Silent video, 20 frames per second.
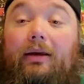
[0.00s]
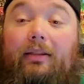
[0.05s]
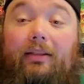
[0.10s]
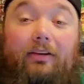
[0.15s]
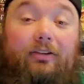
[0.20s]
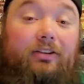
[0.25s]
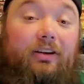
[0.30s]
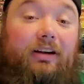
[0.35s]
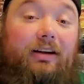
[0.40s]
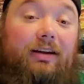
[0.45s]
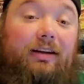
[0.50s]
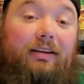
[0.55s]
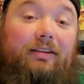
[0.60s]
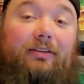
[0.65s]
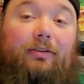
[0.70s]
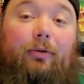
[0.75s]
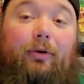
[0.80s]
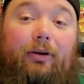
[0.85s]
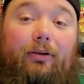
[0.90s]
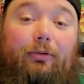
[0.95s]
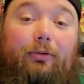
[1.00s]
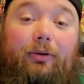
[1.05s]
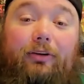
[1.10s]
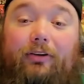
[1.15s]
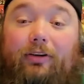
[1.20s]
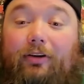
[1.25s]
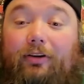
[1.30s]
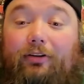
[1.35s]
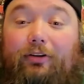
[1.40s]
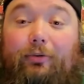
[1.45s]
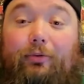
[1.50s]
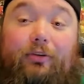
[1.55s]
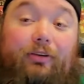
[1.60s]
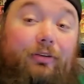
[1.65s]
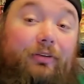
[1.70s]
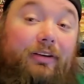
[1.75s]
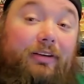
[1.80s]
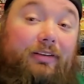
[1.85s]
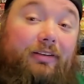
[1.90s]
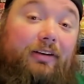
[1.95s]
The Genie is going to encourage you to
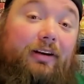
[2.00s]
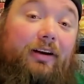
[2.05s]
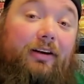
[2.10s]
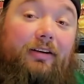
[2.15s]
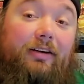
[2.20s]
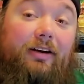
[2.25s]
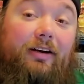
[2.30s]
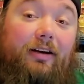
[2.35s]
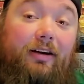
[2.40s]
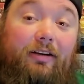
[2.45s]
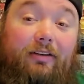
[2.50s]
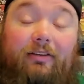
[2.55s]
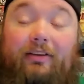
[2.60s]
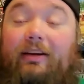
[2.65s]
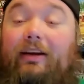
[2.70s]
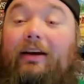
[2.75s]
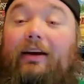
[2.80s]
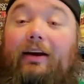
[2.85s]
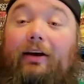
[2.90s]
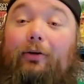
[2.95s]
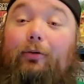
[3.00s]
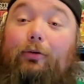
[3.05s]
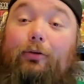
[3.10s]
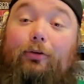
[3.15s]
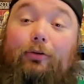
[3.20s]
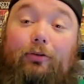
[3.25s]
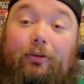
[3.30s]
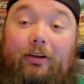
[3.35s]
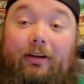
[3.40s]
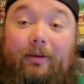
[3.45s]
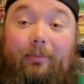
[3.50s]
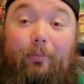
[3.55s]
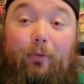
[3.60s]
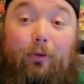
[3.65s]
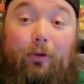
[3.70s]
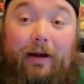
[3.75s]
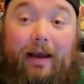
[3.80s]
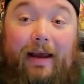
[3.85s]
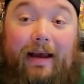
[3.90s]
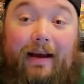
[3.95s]
discard cards in order to get
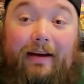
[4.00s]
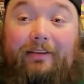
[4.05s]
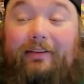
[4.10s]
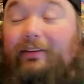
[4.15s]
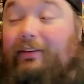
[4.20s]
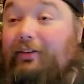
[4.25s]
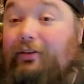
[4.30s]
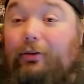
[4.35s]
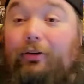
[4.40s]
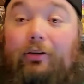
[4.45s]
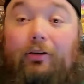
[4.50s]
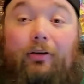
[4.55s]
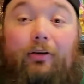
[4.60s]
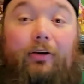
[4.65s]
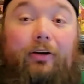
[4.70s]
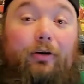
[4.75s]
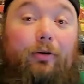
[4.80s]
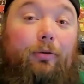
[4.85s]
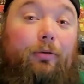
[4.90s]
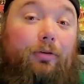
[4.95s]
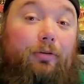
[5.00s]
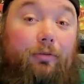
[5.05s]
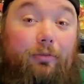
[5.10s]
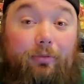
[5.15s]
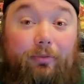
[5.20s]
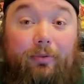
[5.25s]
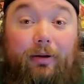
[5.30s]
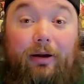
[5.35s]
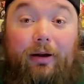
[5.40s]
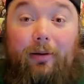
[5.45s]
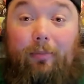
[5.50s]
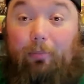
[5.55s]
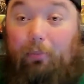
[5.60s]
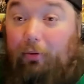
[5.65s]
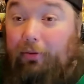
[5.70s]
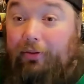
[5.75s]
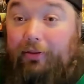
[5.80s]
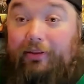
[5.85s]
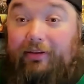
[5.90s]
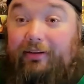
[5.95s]
more actions. So you're going to go through
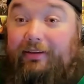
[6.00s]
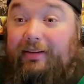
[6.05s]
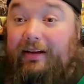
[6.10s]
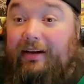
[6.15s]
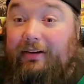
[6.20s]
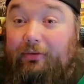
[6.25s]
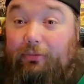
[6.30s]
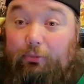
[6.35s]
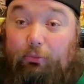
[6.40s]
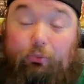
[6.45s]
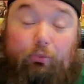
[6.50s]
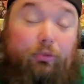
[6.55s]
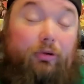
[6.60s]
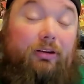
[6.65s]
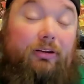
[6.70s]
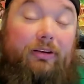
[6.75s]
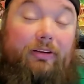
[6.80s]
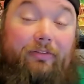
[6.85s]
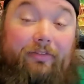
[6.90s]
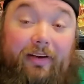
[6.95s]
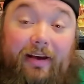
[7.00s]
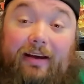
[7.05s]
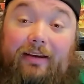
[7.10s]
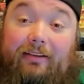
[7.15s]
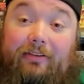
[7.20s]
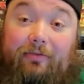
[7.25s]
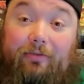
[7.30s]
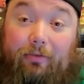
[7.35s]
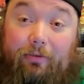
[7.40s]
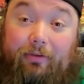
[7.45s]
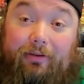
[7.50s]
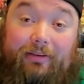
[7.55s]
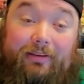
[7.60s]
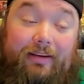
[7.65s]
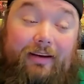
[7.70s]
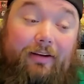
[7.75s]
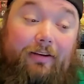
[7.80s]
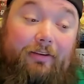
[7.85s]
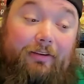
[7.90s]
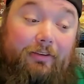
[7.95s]
both of these decks really fast for these
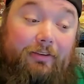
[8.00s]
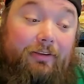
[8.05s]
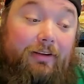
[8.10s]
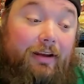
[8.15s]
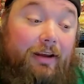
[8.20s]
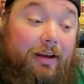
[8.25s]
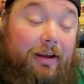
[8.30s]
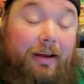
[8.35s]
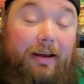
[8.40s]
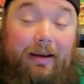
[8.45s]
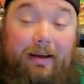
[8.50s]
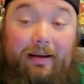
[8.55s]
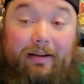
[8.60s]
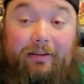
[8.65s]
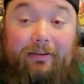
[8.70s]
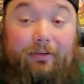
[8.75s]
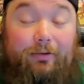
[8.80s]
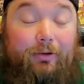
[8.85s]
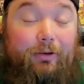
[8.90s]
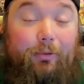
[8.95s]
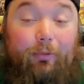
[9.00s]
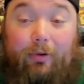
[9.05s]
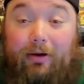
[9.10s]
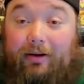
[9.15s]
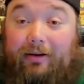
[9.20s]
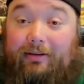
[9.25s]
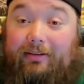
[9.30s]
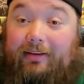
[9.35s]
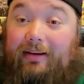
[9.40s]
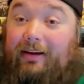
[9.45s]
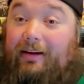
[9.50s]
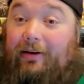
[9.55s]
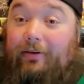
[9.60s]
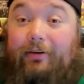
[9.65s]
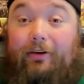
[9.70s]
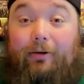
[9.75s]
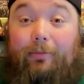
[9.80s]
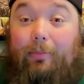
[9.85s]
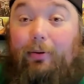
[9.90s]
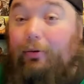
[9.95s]
characters. And so you want to take
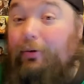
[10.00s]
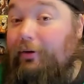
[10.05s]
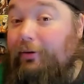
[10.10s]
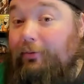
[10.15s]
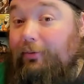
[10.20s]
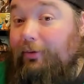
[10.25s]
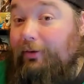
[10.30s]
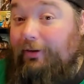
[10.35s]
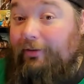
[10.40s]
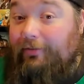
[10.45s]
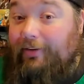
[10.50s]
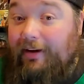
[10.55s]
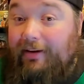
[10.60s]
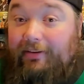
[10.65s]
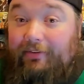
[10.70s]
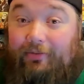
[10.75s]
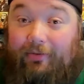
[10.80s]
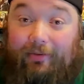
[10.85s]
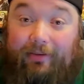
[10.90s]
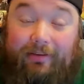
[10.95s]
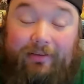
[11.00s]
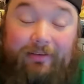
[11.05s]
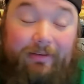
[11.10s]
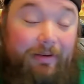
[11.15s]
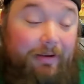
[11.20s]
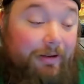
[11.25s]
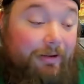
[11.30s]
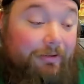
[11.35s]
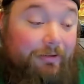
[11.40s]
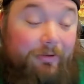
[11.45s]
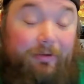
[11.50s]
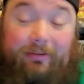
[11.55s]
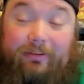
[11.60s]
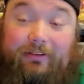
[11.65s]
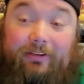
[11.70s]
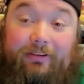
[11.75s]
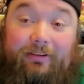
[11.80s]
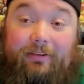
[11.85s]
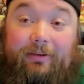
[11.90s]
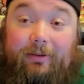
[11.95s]
out your opponent really fast for these. So it's
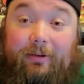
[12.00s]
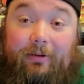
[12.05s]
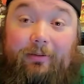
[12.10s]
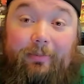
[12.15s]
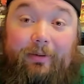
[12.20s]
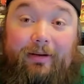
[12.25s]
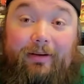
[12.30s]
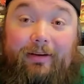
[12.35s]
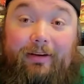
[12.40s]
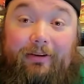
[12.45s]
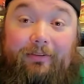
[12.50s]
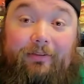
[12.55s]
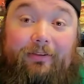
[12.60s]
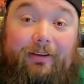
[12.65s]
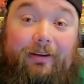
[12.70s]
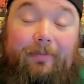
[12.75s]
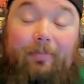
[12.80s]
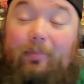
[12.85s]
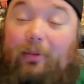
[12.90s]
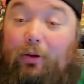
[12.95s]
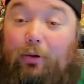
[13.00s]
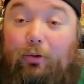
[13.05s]
just a little bit interesting.